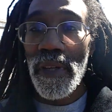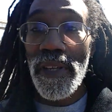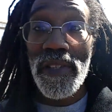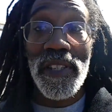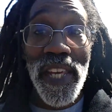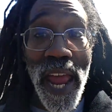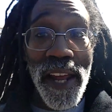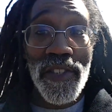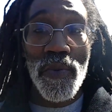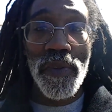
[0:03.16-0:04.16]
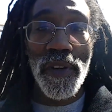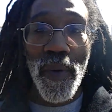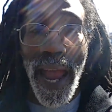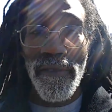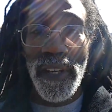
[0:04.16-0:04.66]
is a dance with
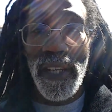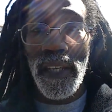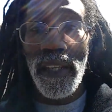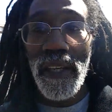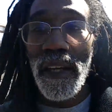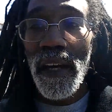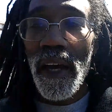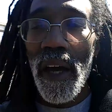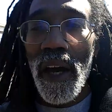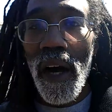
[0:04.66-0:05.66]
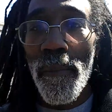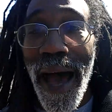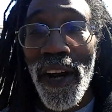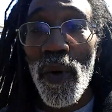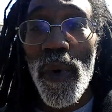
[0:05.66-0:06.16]
gravity, a
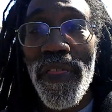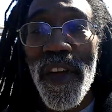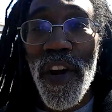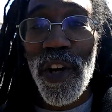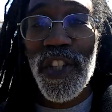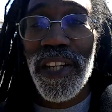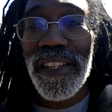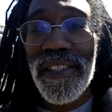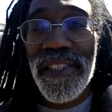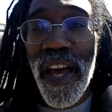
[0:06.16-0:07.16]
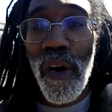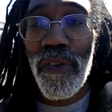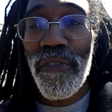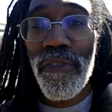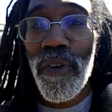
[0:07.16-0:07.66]
battle with inertia
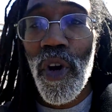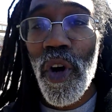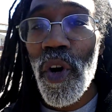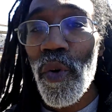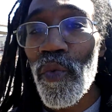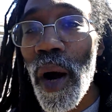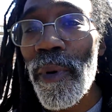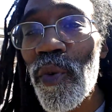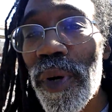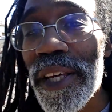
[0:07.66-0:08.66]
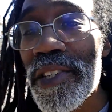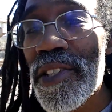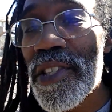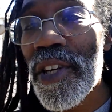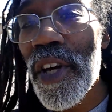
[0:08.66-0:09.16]
itself, rubber
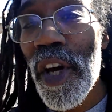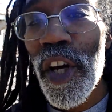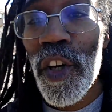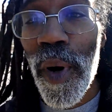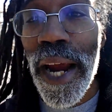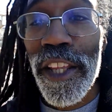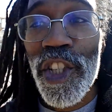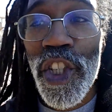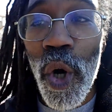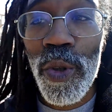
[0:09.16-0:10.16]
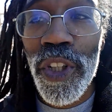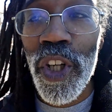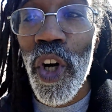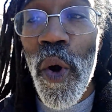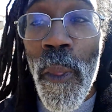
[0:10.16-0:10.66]
wrist, granite
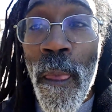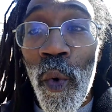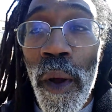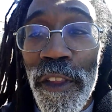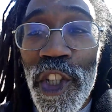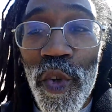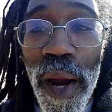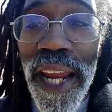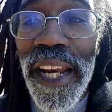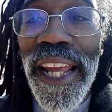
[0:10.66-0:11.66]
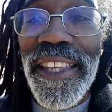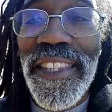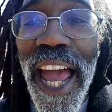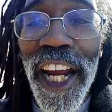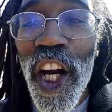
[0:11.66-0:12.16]
shoulder. When the train
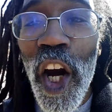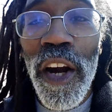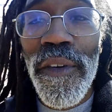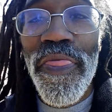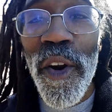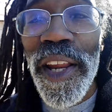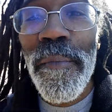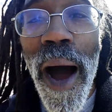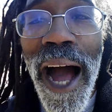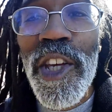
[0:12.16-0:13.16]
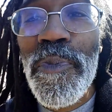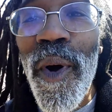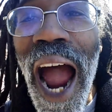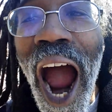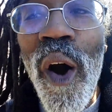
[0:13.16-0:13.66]
hits that curve at 30 miles
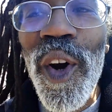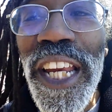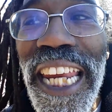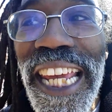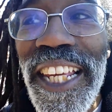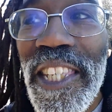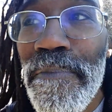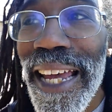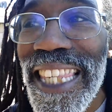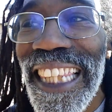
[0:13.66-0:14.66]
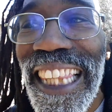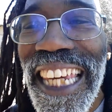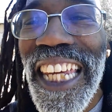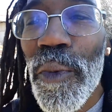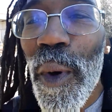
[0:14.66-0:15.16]
per hour, knees bent,
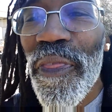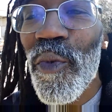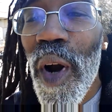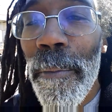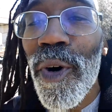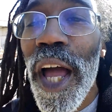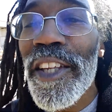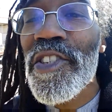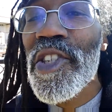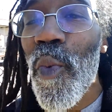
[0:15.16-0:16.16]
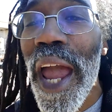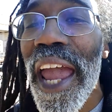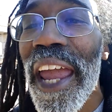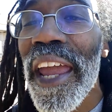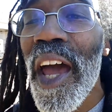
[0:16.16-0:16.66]
lean with the rumble and
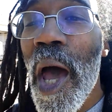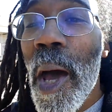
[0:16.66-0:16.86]
sway.